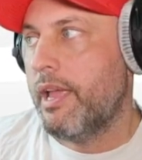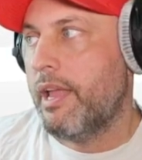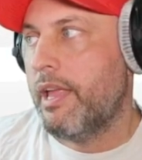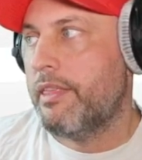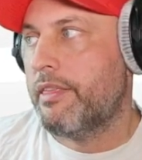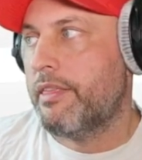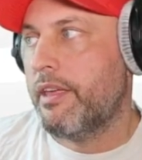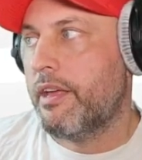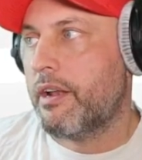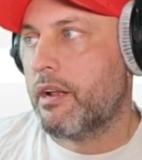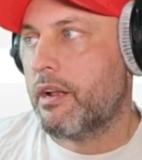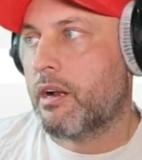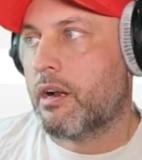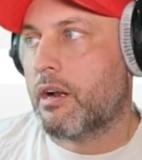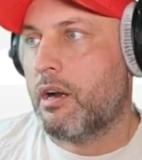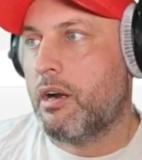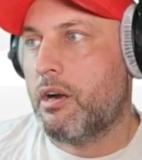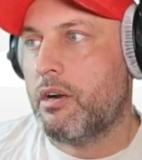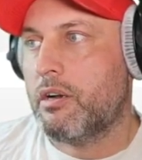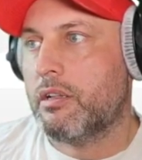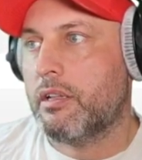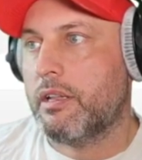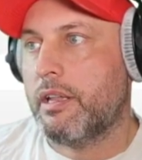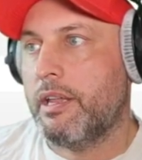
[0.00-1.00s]
and that
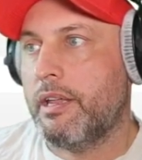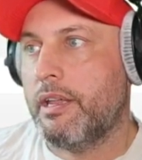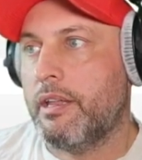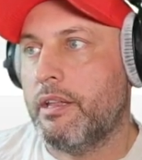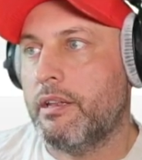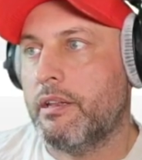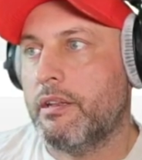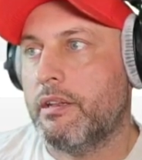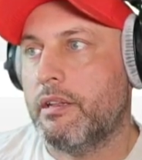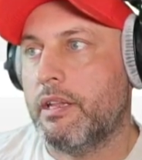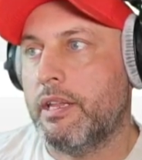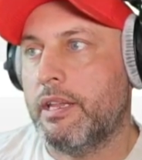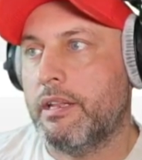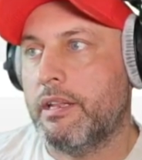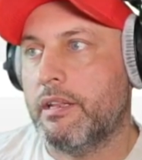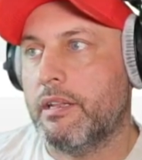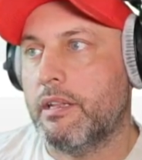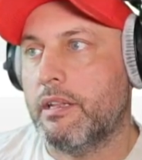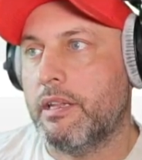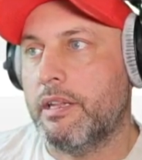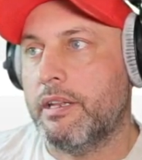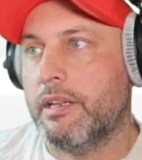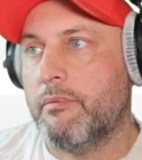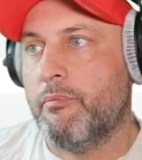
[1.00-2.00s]
occurred in, in,
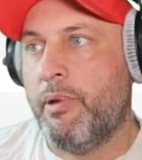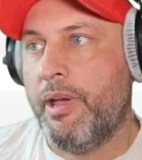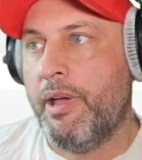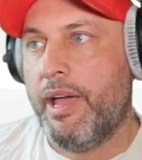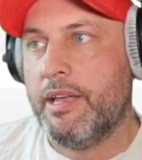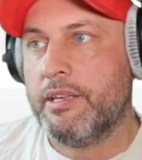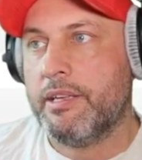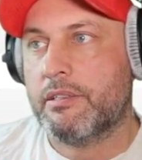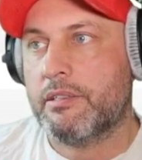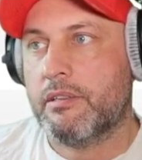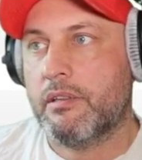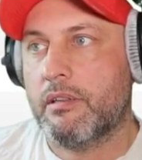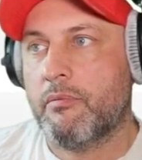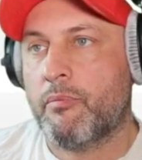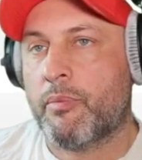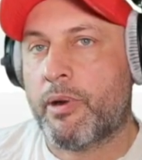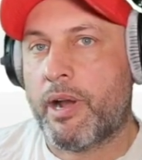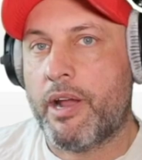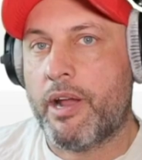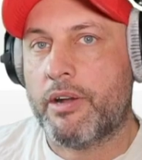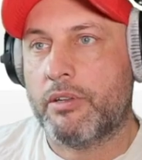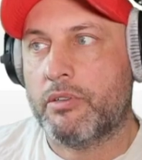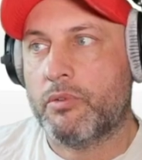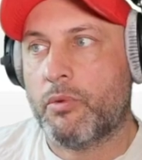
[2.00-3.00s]
in the past
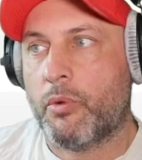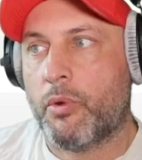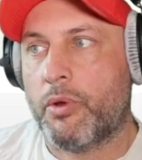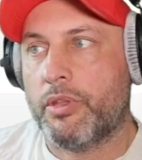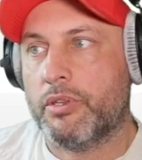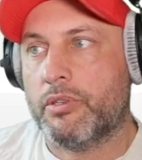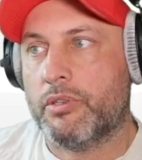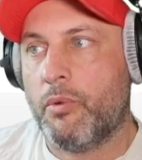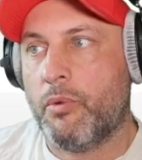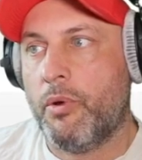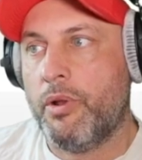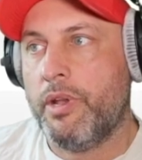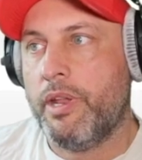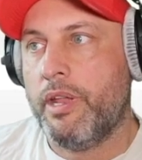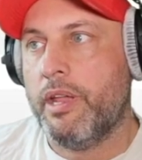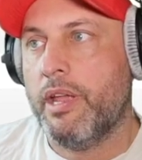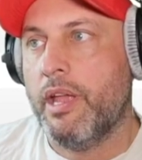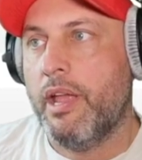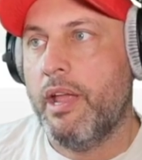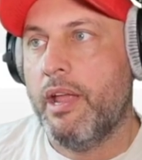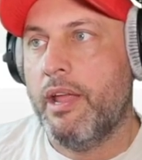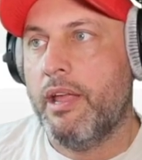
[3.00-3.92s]
prior to 2020.